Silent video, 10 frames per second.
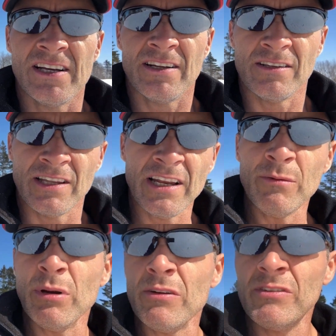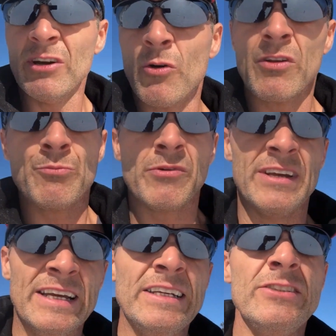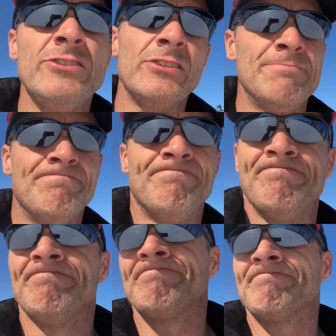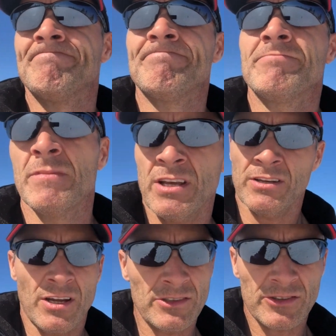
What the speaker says: A little bit of a north breeze. Nice